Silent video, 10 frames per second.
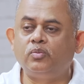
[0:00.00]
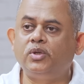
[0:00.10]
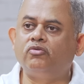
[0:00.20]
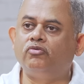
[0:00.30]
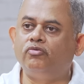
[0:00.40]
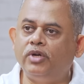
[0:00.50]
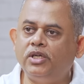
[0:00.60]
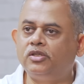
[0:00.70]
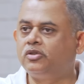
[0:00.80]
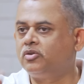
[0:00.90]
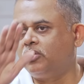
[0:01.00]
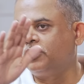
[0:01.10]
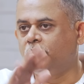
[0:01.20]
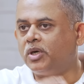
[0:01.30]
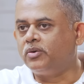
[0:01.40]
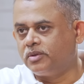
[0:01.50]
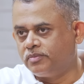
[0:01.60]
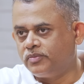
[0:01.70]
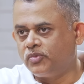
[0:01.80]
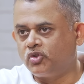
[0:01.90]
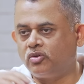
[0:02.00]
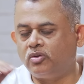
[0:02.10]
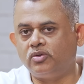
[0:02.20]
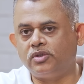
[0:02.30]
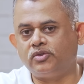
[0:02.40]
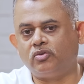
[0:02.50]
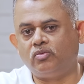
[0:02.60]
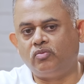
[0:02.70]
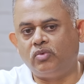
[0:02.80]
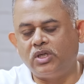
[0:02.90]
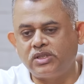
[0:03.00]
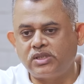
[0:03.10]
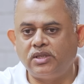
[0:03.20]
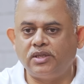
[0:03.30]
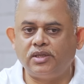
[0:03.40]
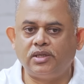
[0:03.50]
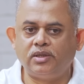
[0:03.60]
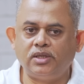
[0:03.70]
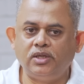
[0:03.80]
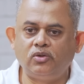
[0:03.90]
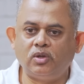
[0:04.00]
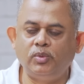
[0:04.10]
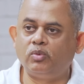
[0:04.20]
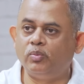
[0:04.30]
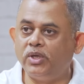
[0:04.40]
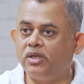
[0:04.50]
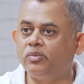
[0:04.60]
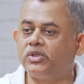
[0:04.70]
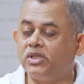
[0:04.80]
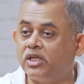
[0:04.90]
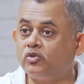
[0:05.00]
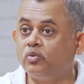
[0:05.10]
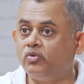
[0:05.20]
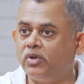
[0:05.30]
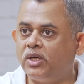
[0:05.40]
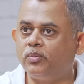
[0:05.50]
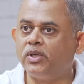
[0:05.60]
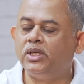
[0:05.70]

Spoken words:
been a very strong rebound. So once the economic momentum starts to move up,